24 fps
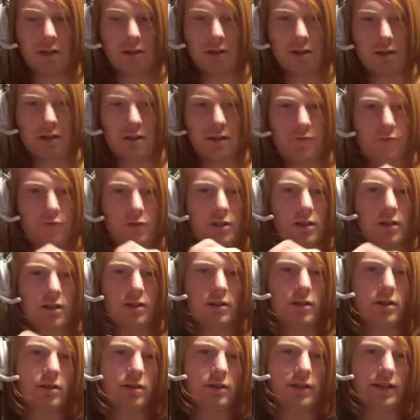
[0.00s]
uh, if you got
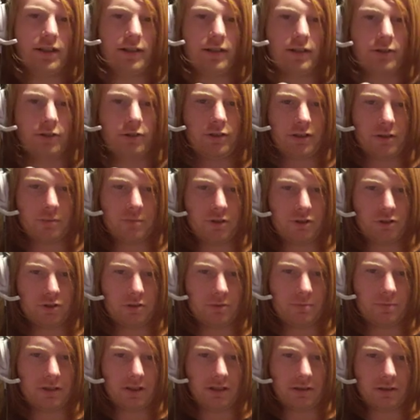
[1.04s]
okay, the three
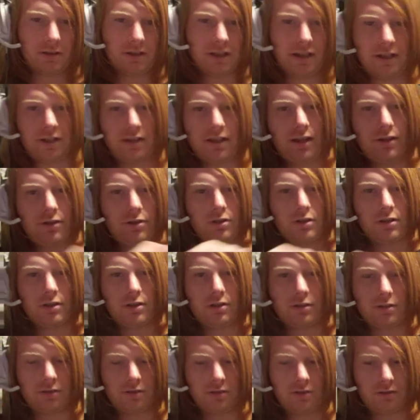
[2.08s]
dimensional being, okay, now you
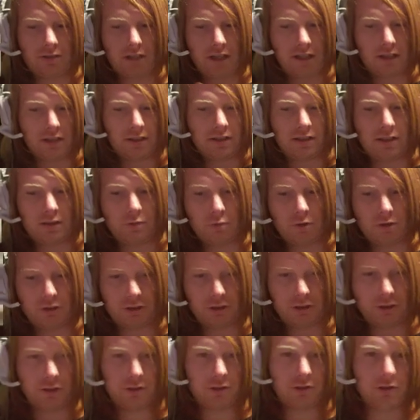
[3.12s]
got take it down one
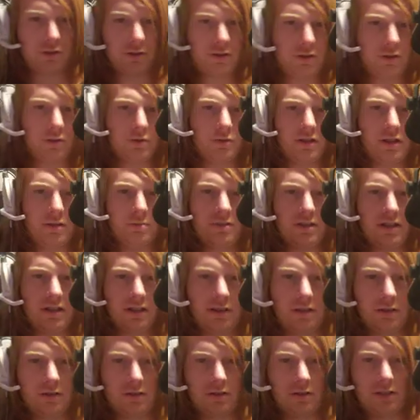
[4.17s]
so you're to a 2D
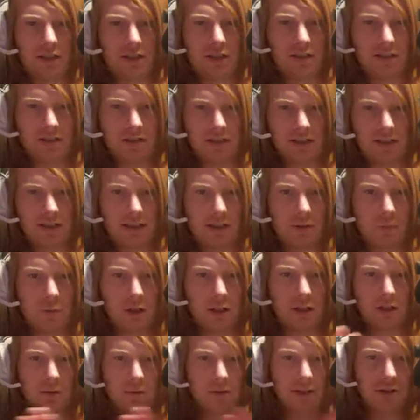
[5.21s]
being, things that can't
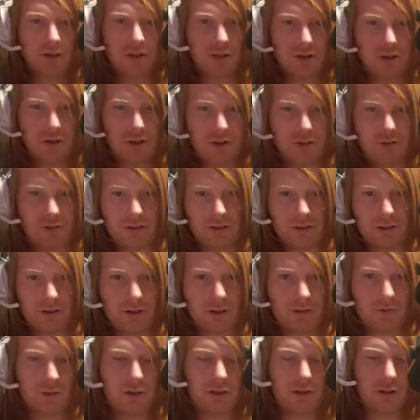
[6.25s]
walk around each other. You know,
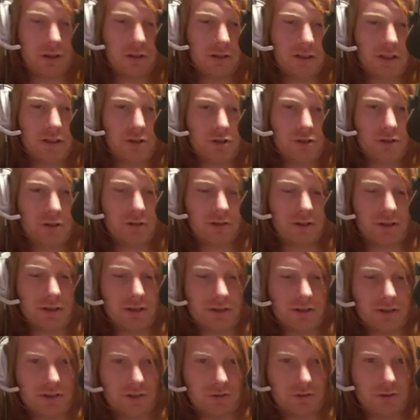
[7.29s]
you've all heard that shit
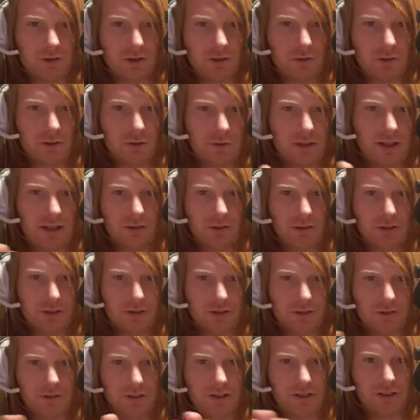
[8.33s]
because there's no around.
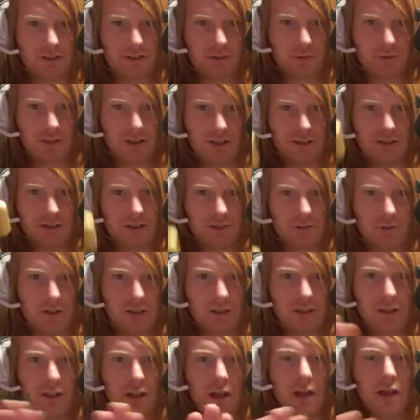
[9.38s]
It's only this way and this
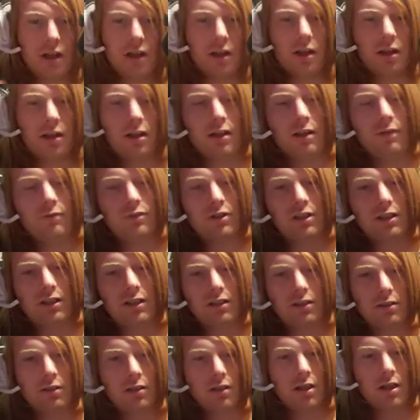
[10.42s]
way. And
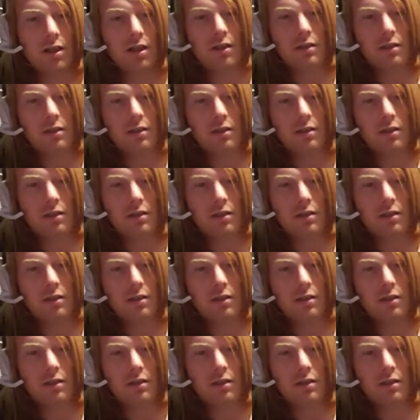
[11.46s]
fucking,